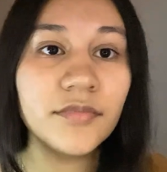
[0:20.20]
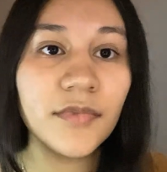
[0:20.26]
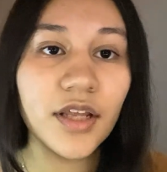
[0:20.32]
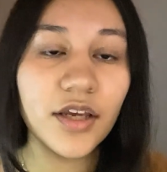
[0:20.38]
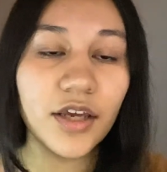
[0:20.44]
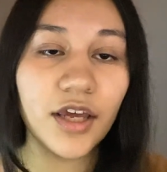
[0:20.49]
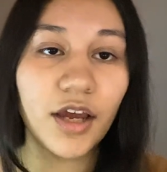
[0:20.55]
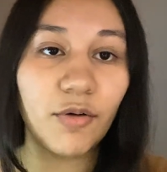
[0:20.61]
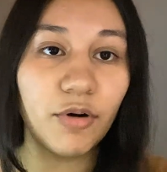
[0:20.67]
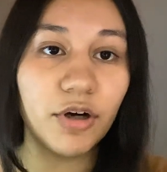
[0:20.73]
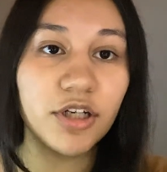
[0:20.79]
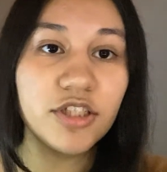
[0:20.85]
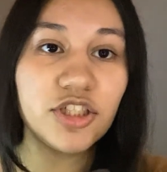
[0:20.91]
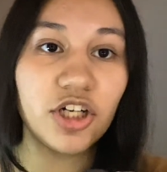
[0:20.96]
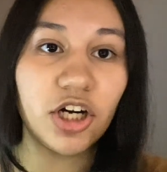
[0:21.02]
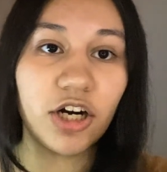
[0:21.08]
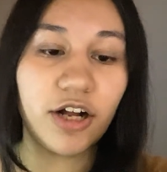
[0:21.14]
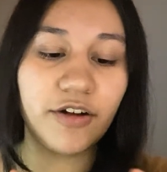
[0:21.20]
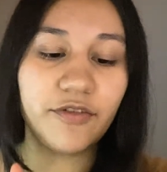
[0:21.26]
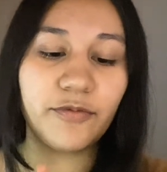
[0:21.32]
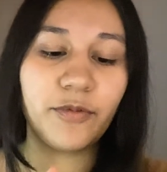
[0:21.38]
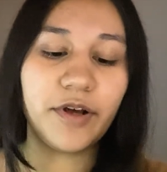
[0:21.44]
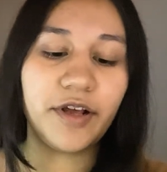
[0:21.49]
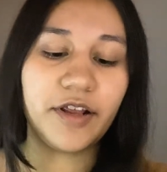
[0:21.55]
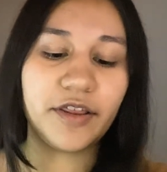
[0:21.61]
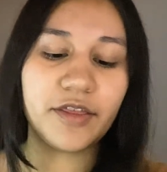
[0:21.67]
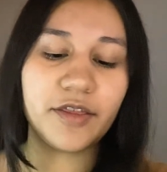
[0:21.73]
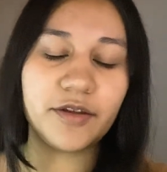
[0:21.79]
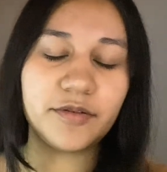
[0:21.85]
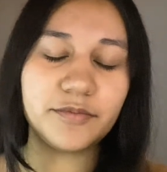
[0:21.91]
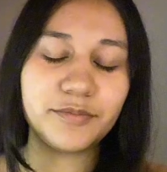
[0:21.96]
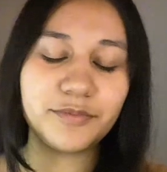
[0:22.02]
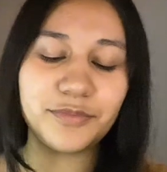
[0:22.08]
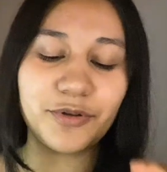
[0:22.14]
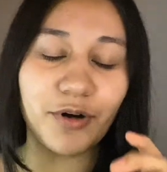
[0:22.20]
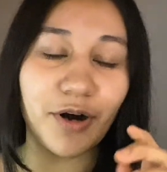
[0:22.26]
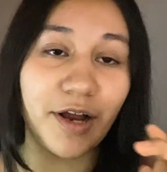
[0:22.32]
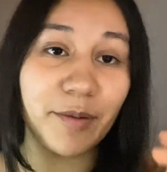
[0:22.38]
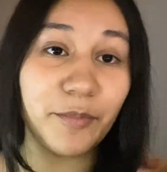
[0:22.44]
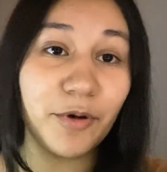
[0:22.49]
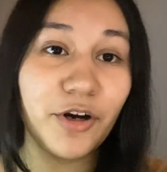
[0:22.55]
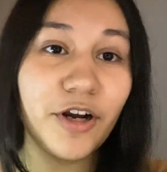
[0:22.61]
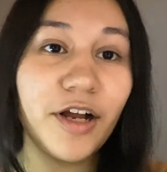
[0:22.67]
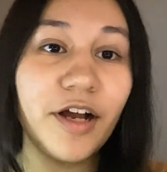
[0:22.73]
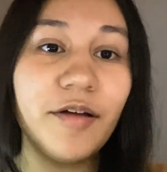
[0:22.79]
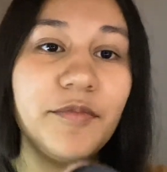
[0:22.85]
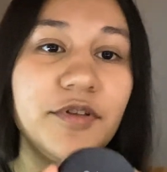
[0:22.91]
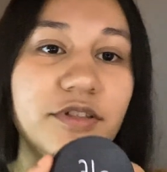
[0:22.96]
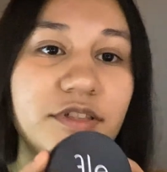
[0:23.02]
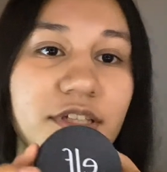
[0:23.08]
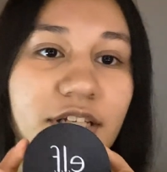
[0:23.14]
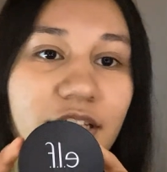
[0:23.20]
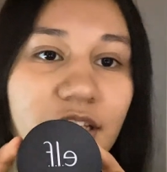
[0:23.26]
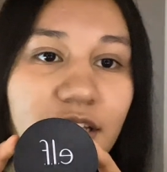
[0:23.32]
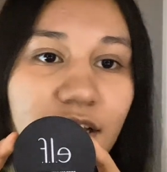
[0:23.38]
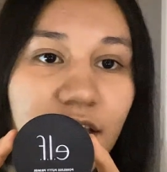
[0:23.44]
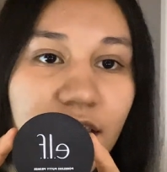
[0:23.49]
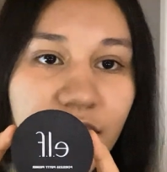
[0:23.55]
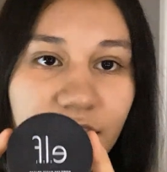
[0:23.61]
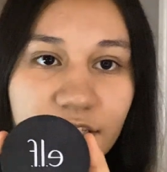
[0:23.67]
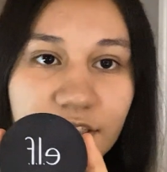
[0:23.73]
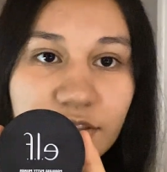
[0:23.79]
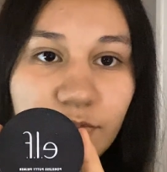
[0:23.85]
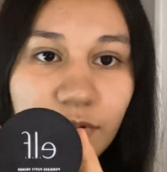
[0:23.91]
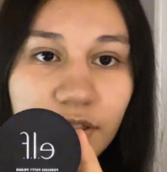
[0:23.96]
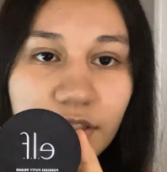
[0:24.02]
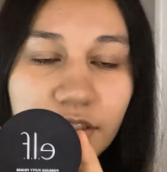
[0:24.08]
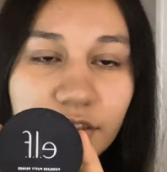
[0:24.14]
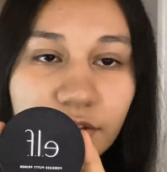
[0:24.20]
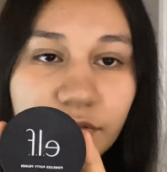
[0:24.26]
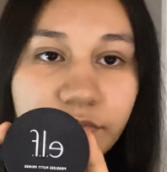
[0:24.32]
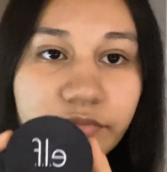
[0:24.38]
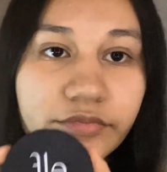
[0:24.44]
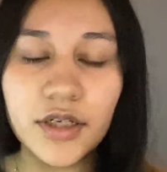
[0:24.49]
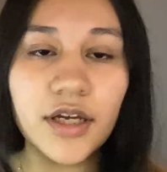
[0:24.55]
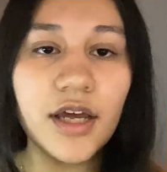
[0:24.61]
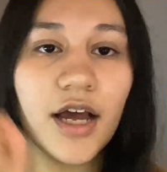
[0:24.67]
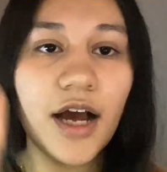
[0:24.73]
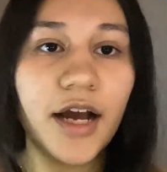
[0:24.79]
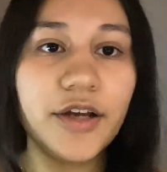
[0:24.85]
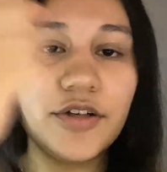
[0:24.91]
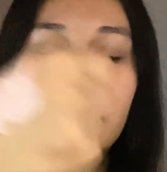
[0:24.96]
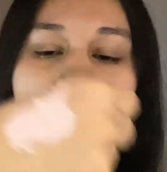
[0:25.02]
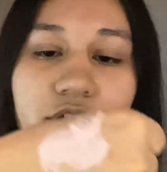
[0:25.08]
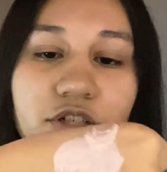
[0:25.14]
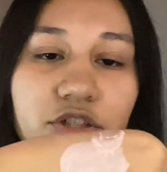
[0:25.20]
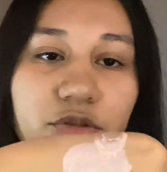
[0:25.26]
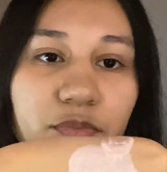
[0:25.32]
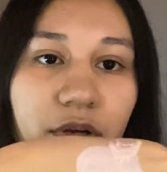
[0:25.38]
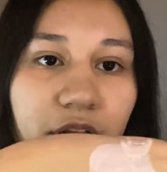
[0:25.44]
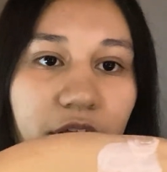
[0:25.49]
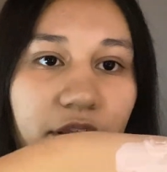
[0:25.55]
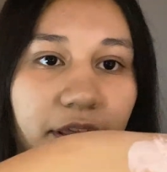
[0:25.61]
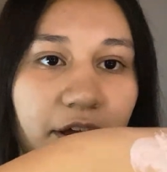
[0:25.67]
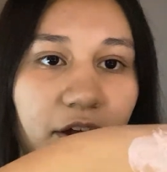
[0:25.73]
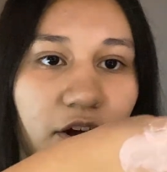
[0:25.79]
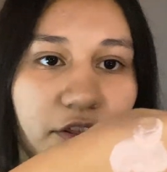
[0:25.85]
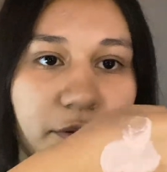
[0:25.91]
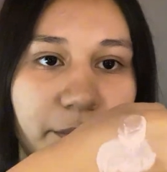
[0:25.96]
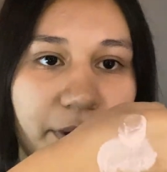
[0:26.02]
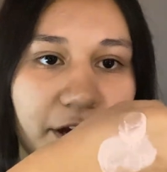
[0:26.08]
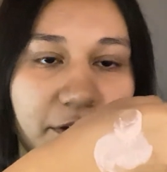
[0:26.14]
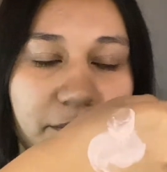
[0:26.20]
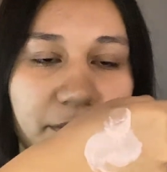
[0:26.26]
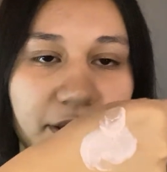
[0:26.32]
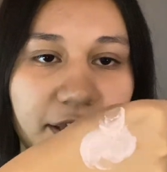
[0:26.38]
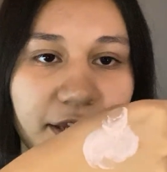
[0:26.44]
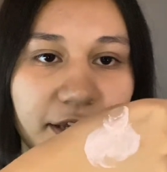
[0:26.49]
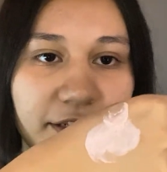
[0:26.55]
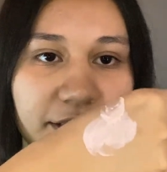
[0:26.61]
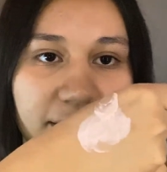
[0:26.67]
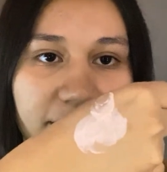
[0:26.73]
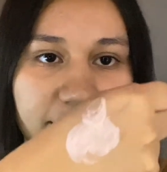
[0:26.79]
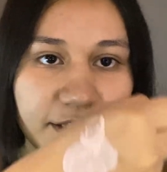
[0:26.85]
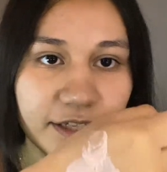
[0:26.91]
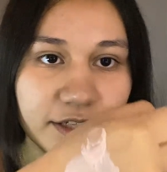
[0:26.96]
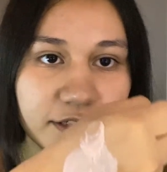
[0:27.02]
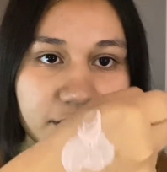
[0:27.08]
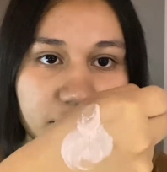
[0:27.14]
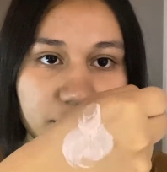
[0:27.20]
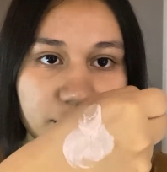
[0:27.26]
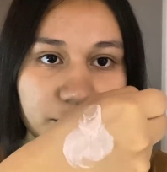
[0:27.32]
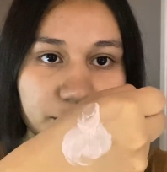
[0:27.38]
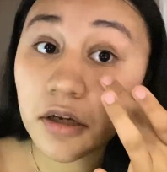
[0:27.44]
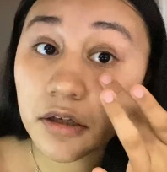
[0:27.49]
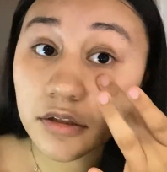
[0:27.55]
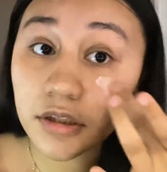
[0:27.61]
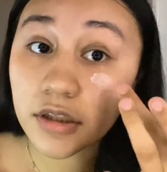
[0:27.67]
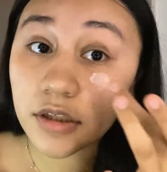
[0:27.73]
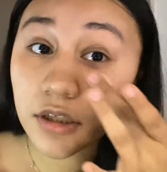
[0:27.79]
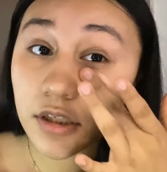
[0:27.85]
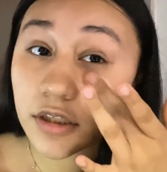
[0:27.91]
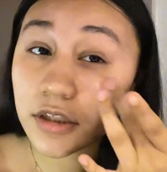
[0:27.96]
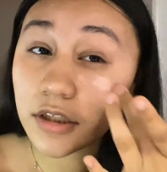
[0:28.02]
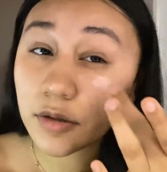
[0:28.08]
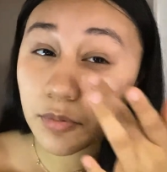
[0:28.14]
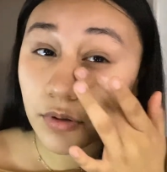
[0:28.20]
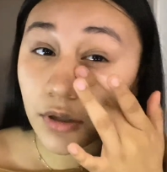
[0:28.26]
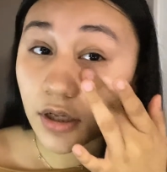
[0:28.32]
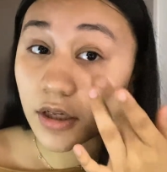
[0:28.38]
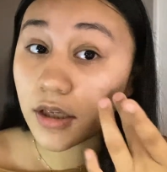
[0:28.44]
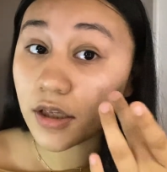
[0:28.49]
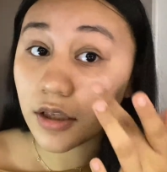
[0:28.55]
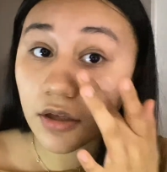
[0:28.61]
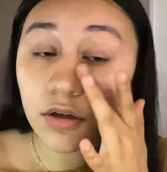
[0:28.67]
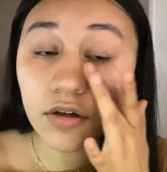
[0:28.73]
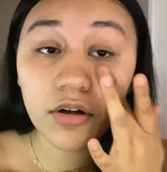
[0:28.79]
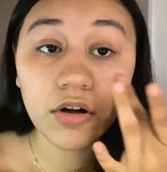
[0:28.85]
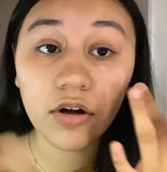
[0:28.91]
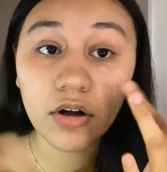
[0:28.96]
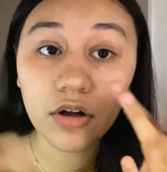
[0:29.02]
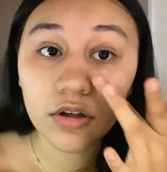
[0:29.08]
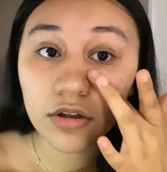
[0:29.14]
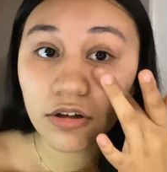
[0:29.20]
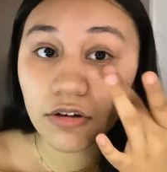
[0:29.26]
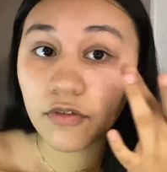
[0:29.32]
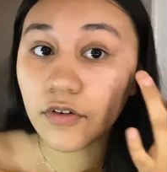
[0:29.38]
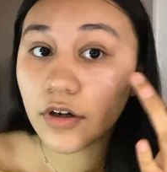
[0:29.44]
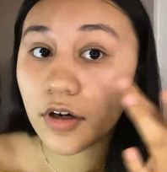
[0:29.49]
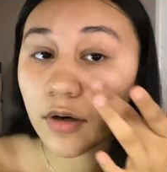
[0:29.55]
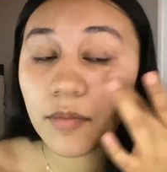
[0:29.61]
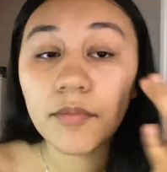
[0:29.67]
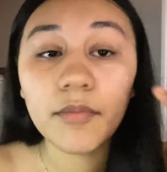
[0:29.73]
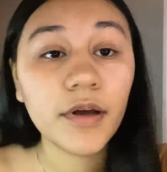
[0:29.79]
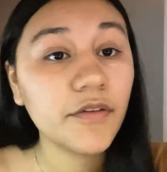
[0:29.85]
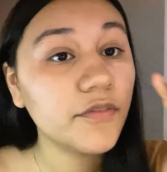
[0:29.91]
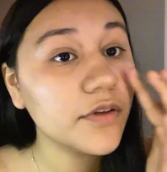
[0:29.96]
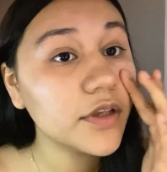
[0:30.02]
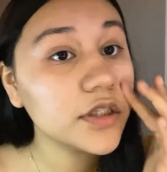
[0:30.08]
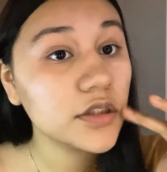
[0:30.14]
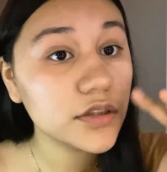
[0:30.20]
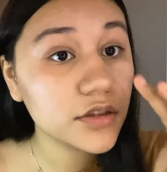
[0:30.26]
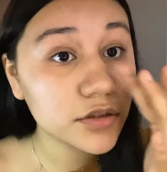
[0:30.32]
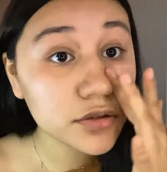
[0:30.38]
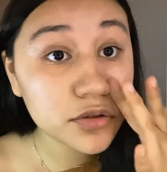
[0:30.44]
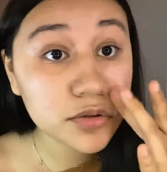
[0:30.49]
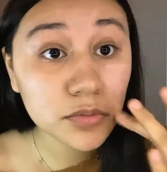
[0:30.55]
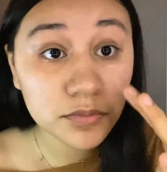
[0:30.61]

Okay, we're going to start off with primer. I'm using this one. I usually just put it like on the back of my hand like this, and then I apply it all over my face.